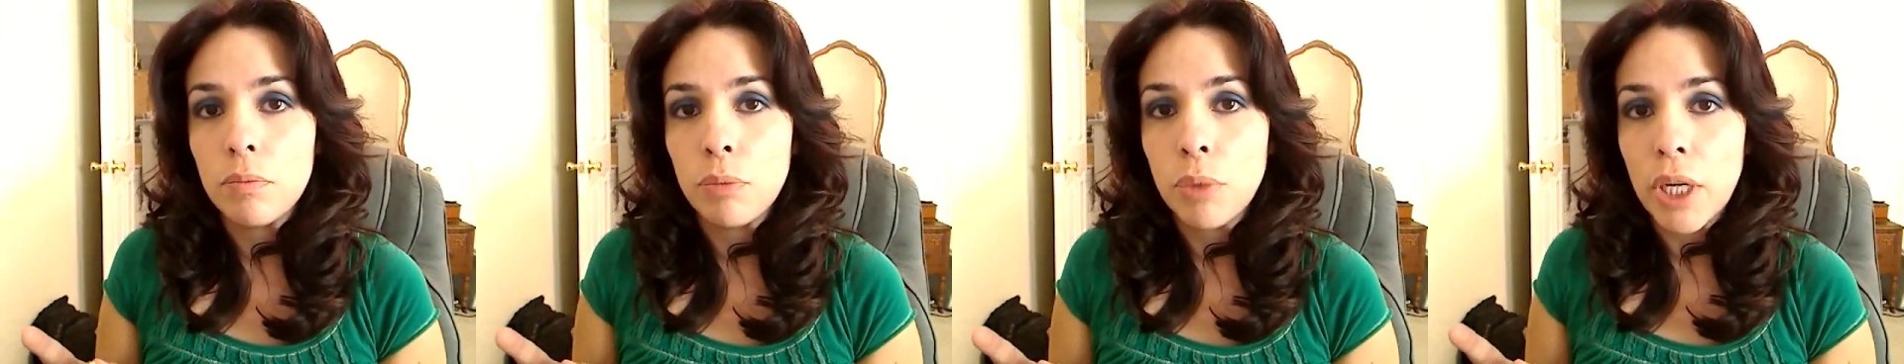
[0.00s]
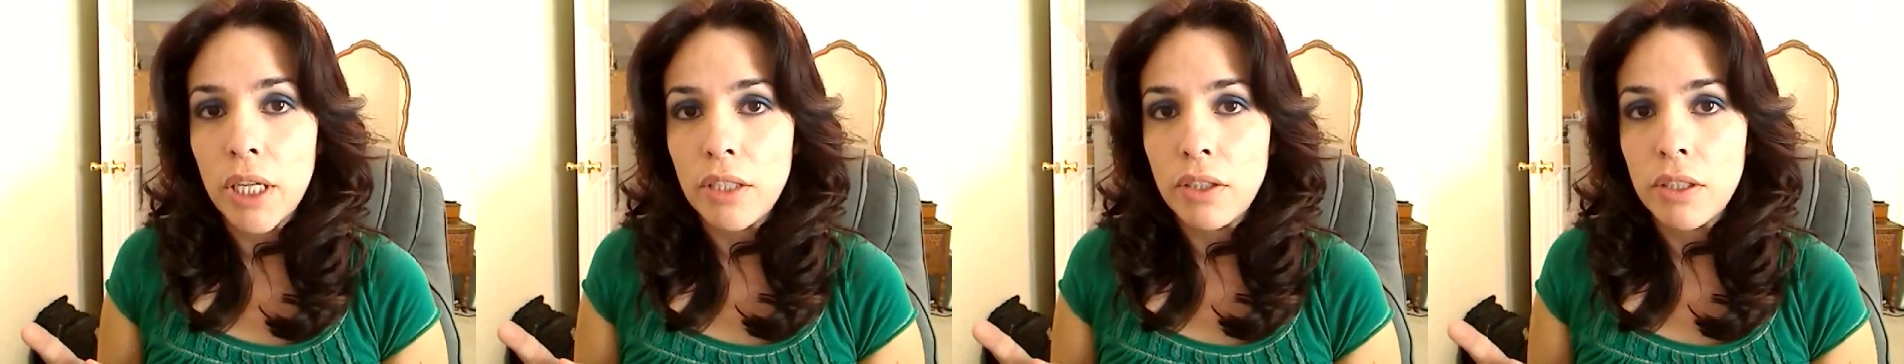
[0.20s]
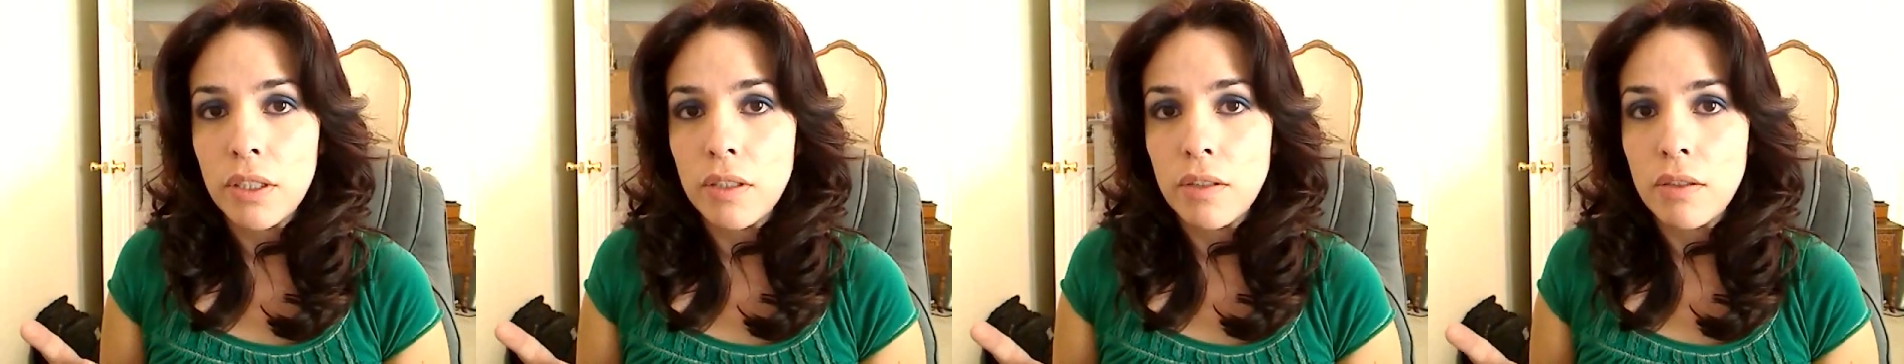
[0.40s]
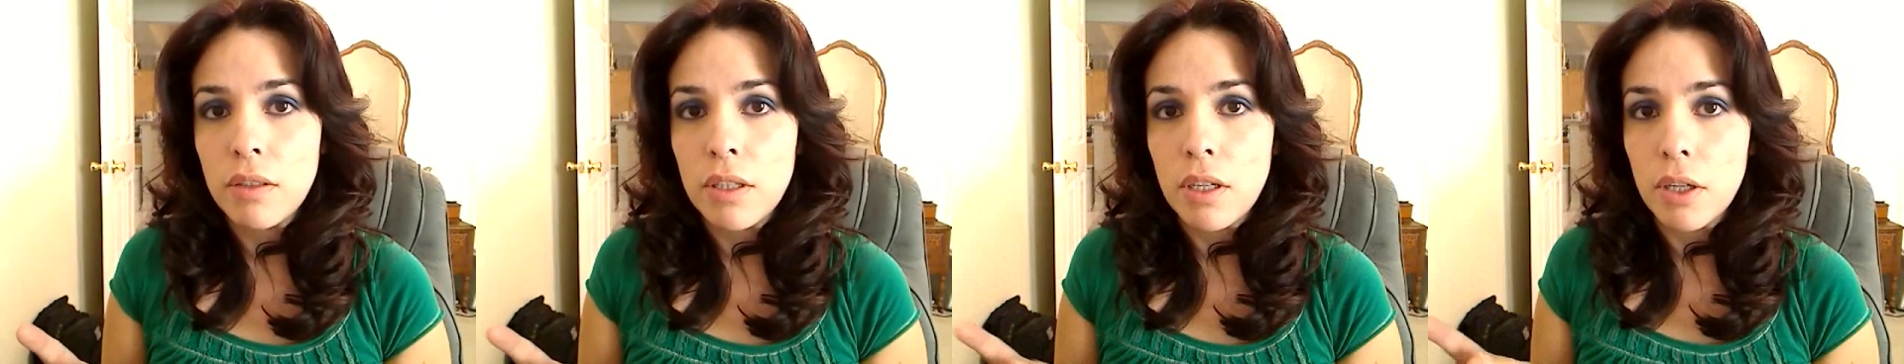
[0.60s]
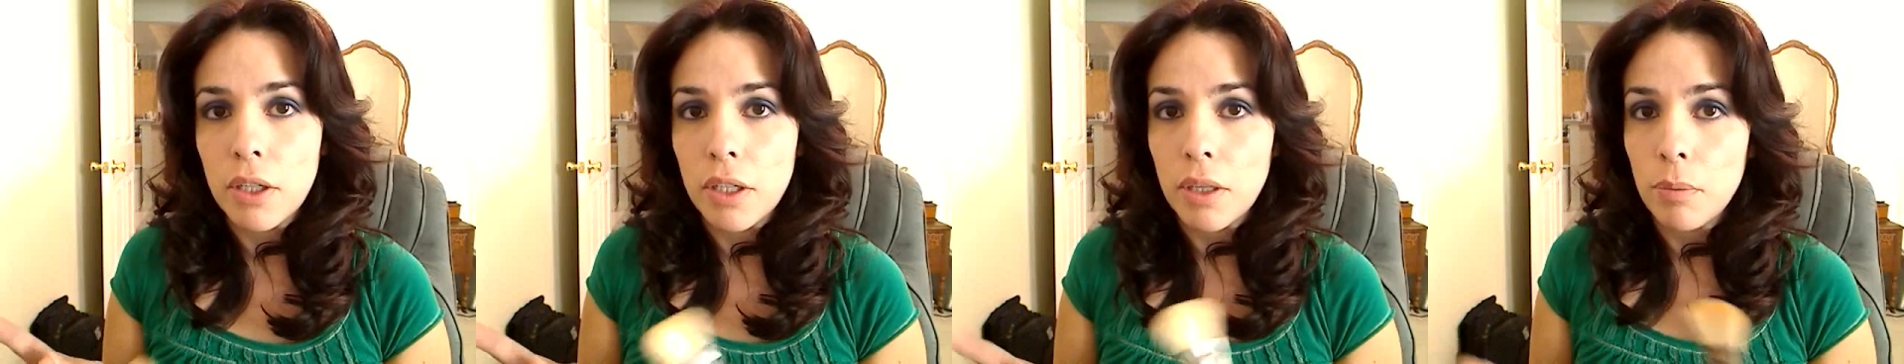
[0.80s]
brushes
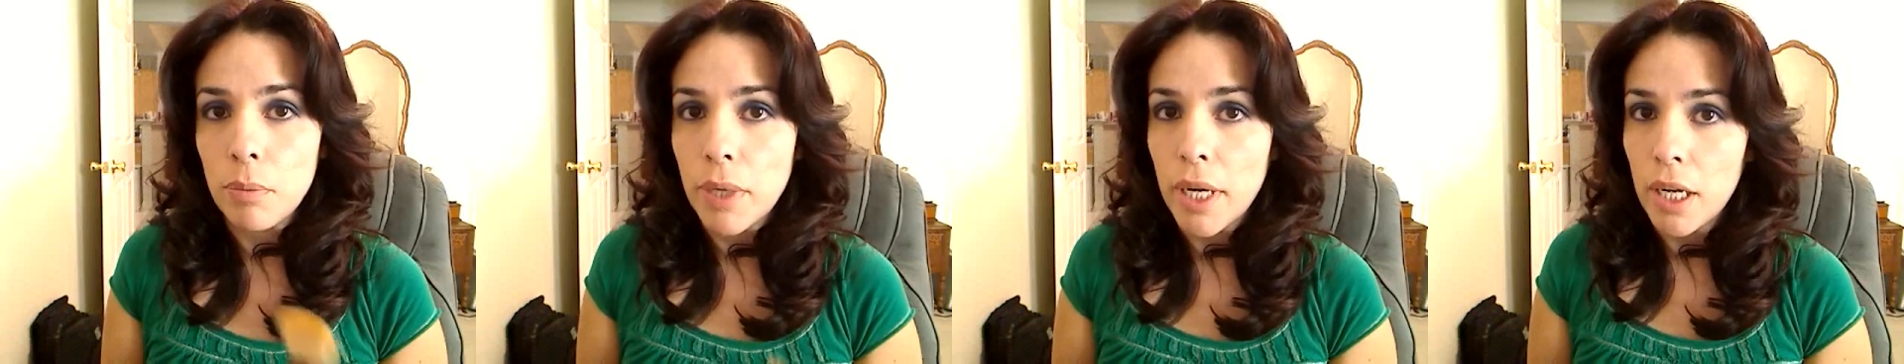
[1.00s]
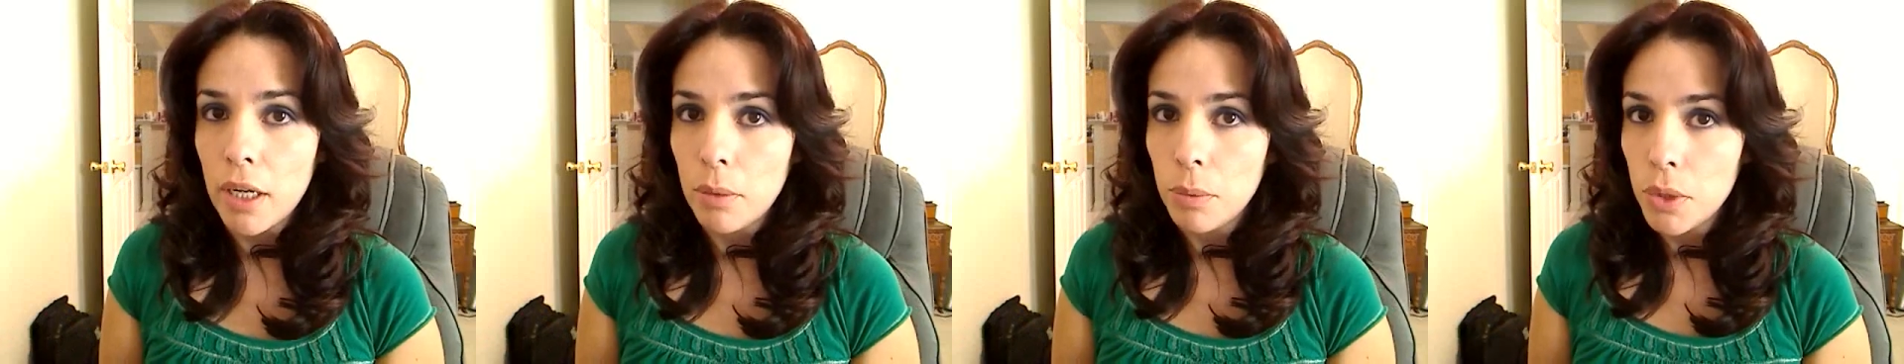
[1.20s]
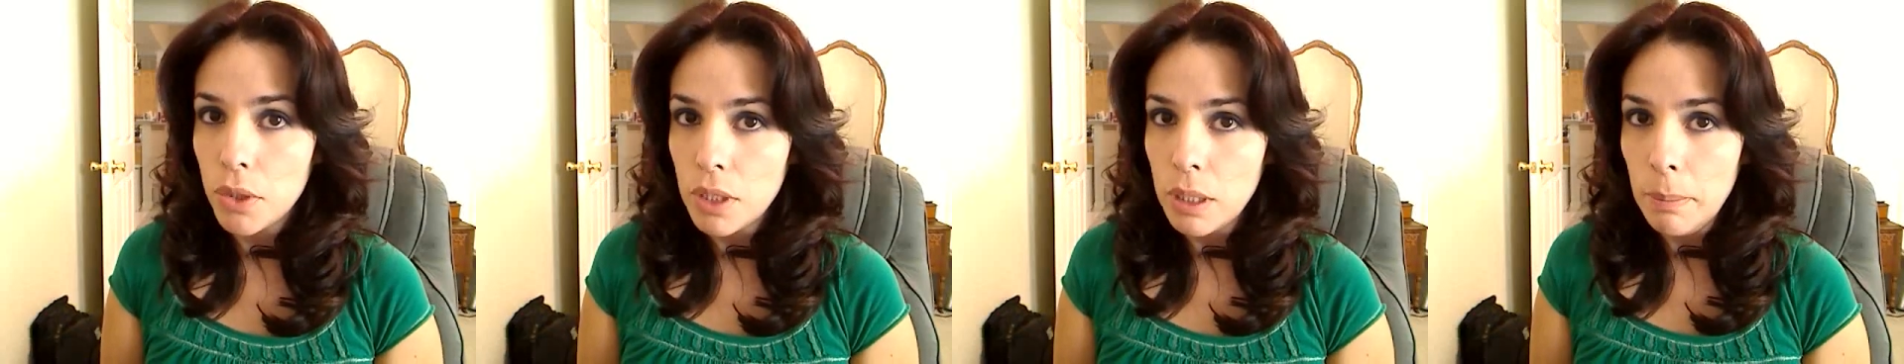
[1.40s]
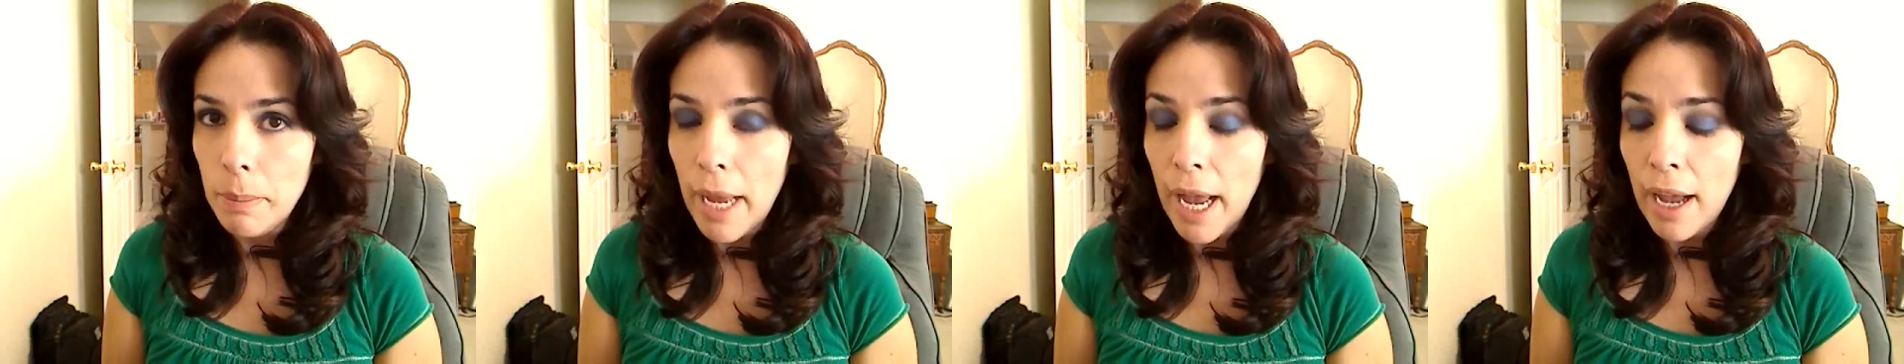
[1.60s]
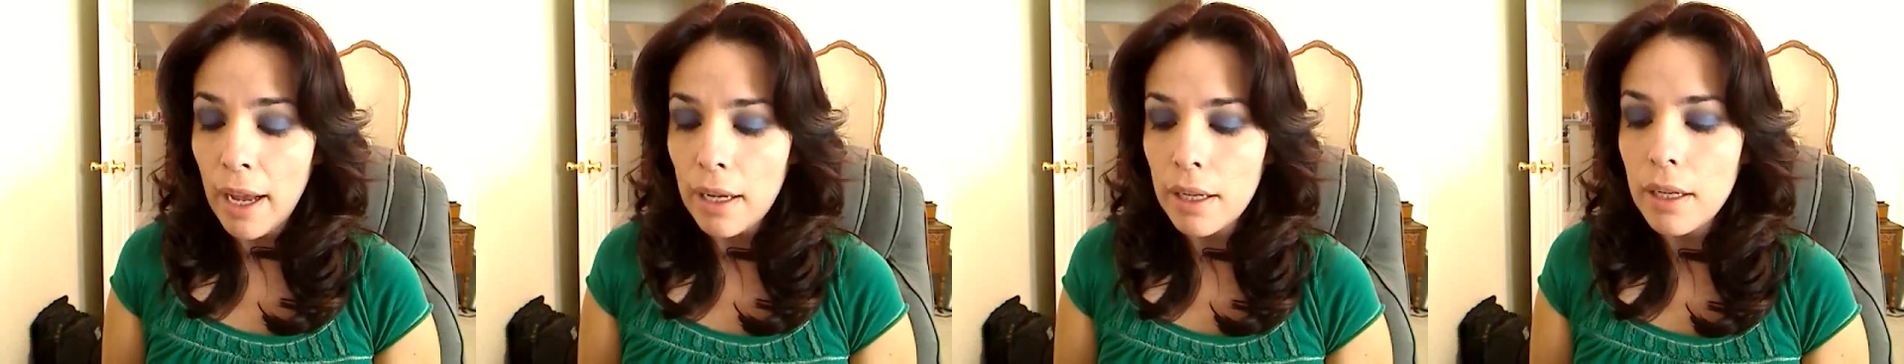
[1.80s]
that are comparable to
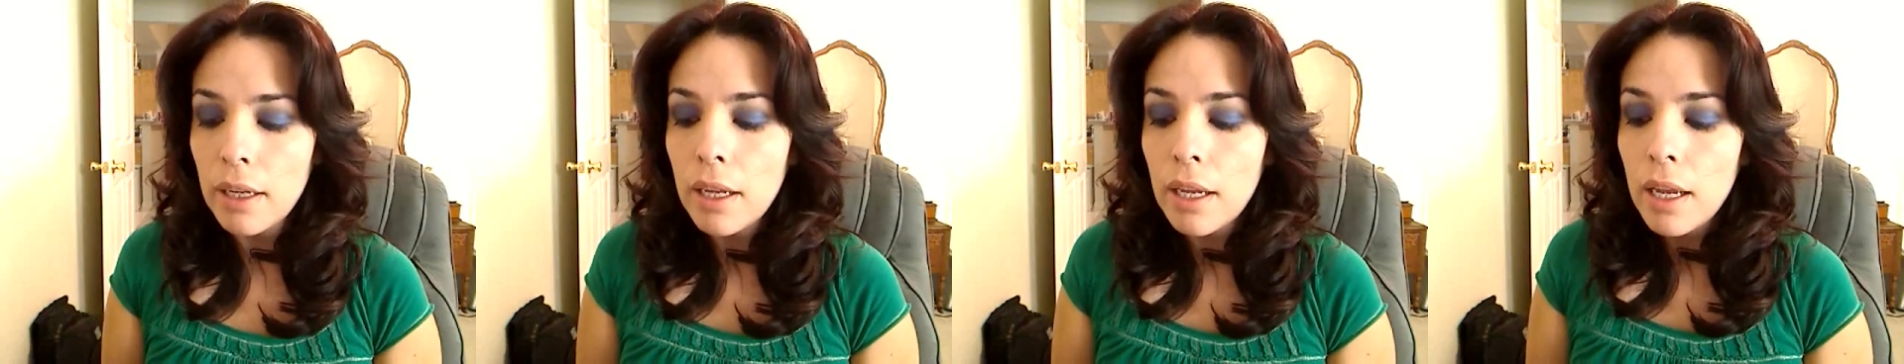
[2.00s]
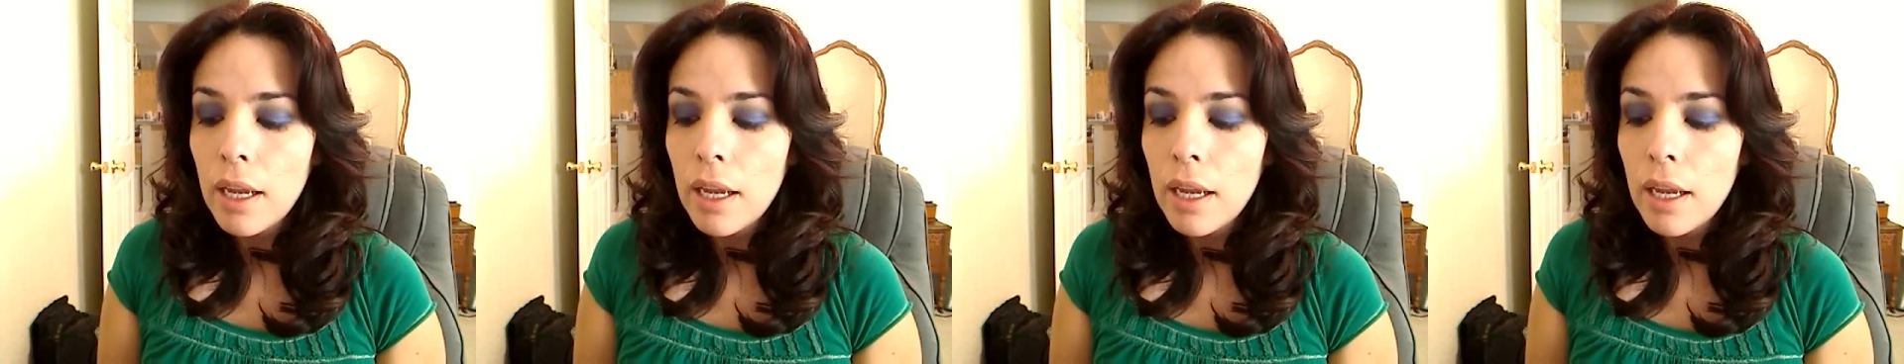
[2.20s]
MAC,